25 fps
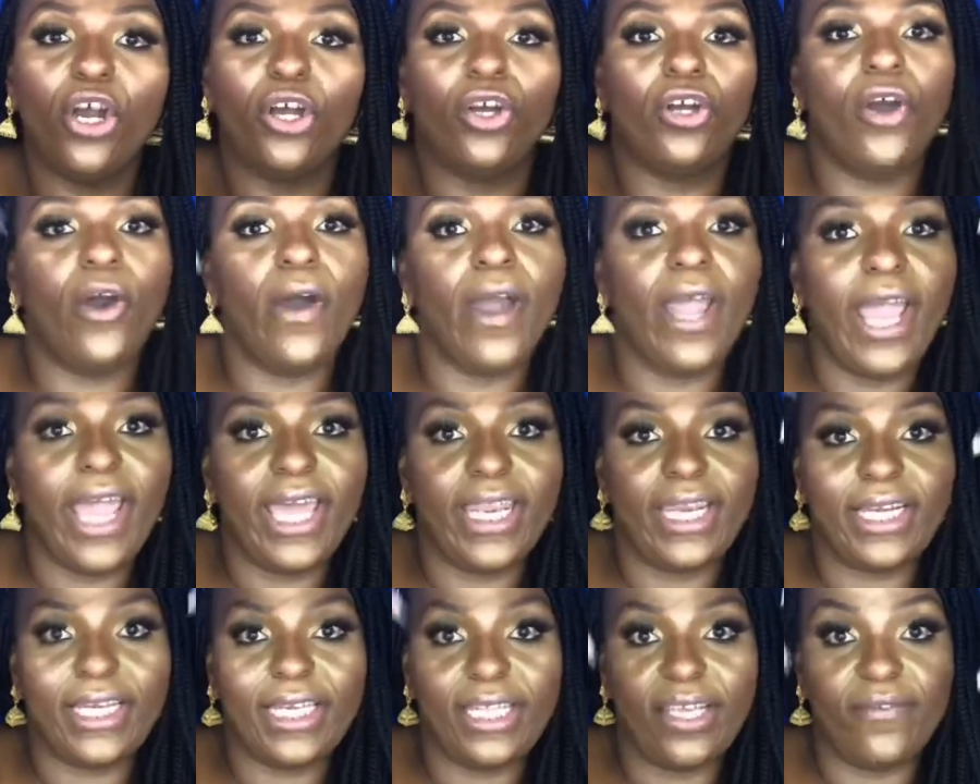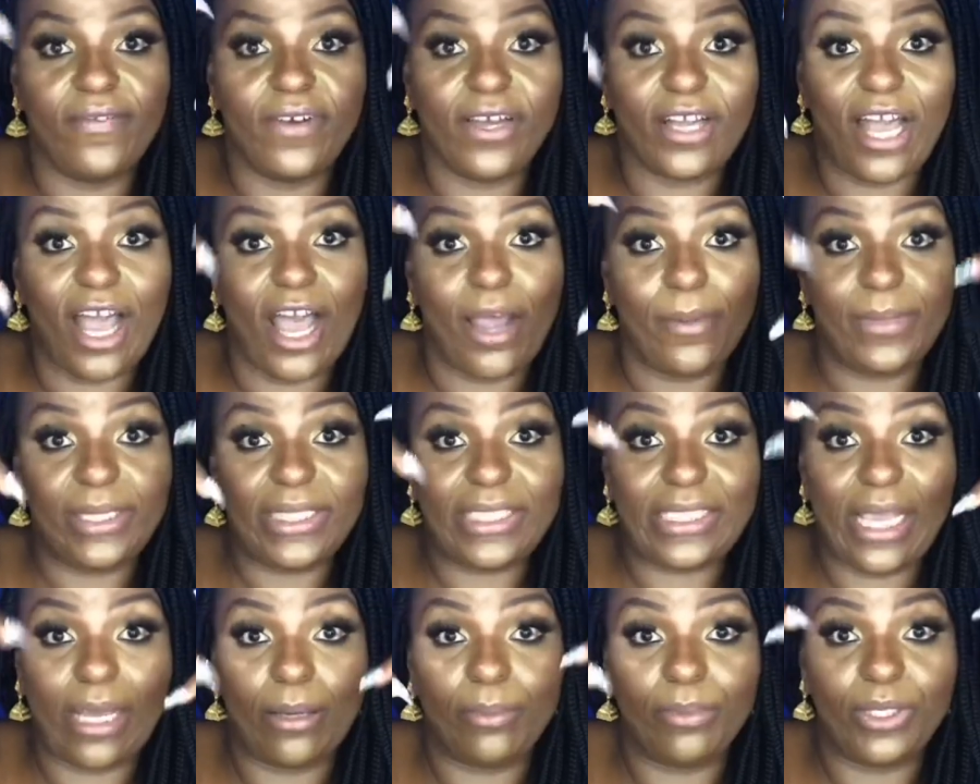go ahead and leave a comment
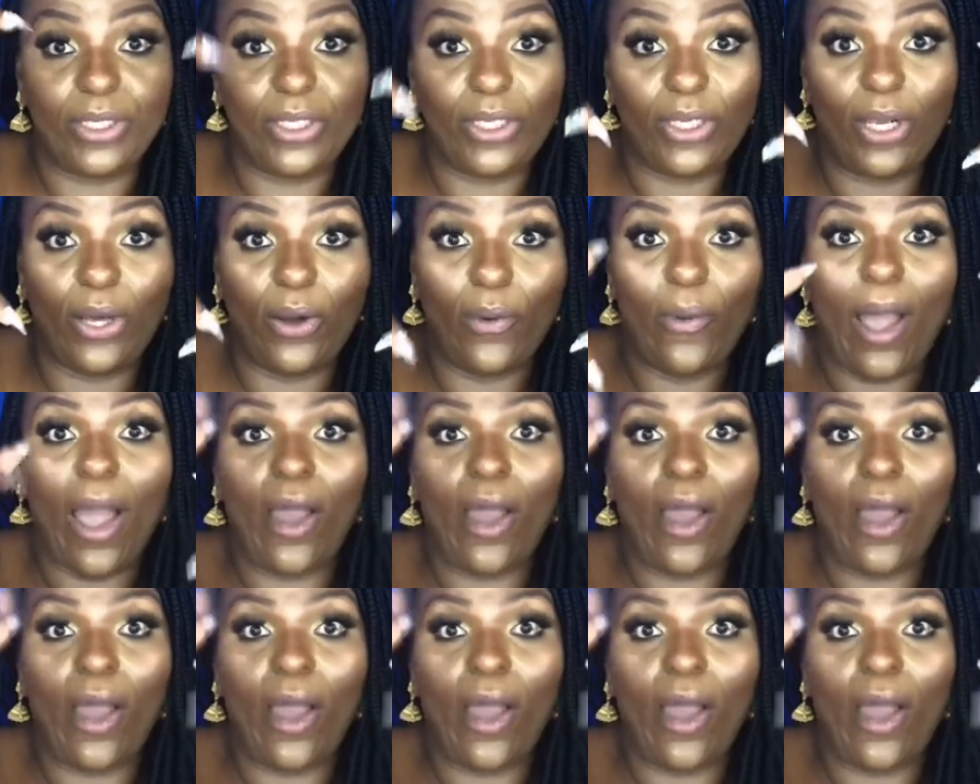down below.